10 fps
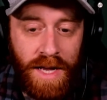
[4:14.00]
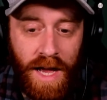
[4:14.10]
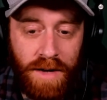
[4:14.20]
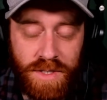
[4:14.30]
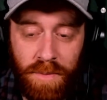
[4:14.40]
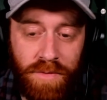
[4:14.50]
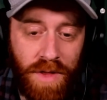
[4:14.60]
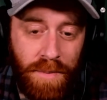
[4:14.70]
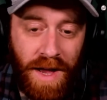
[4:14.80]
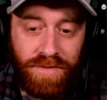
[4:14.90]
how some of
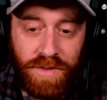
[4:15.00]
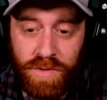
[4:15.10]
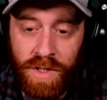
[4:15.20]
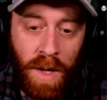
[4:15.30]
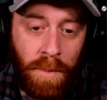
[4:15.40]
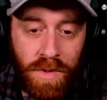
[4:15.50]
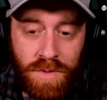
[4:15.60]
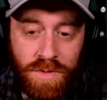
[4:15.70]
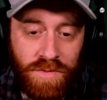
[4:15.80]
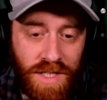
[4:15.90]
them have different
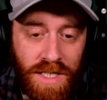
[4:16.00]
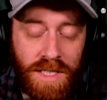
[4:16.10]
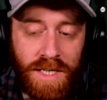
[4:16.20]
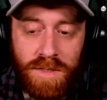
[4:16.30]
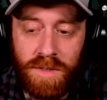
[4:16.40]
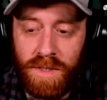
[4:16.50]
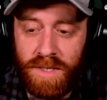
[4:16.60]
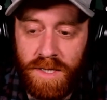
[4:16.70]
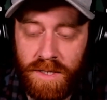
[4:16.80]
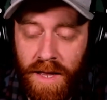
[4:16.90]
numbers of deities and
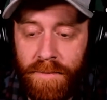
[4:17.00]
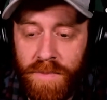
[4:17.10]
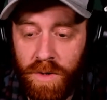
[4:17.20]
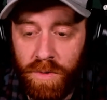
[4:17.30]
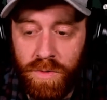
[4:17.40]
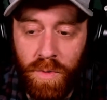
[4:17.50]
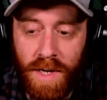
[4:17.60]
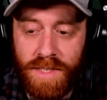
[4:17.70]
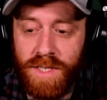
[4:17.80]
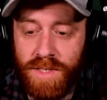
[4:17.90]
things like that. Little
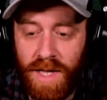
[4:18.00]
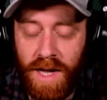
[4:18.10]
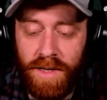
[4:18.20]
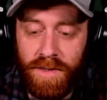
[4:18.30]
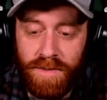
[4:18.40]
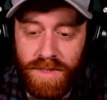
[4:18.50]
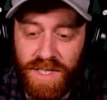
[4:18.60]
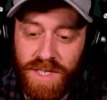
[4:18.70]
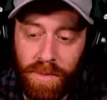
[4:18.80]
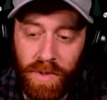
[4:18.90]
nuances, not
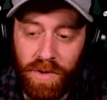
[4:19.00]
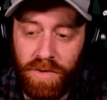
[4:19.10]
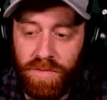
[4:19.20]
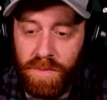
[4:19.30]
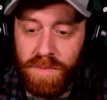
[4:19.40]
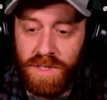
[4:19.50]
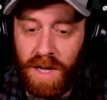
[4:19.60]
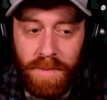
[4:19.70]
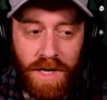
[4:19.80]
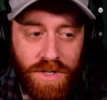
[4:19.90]
dissimilar from
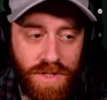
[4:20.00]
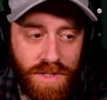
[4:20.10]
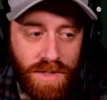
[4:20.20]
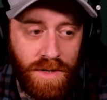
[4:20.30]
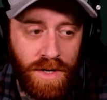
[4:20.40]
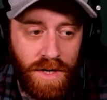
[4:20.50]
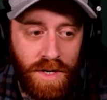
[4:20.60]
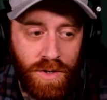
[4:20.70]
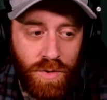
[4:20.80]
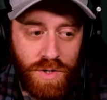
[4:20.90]
denominations in
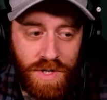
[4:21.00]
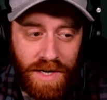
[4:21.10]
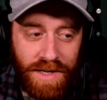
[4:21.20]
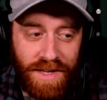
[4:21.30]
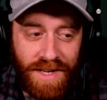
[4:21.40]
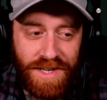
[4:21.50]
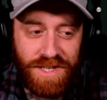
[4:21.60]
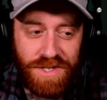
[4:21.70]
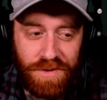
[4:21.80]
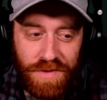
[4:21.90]
Christianity.
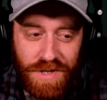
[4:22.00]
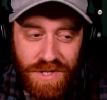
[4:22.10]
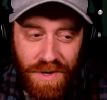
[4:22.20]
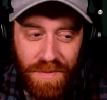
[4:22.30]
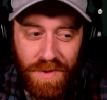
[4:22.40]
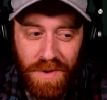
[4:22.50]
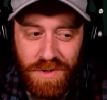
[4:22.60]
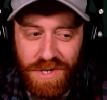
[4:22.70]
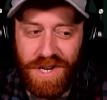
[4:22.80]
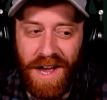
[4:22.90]
Still finishing up
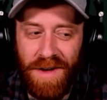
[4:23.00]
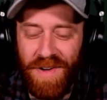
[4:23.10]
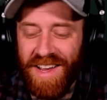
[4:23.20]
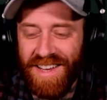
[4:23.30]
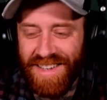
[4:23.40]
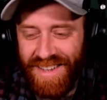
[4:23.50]
grocery shopping.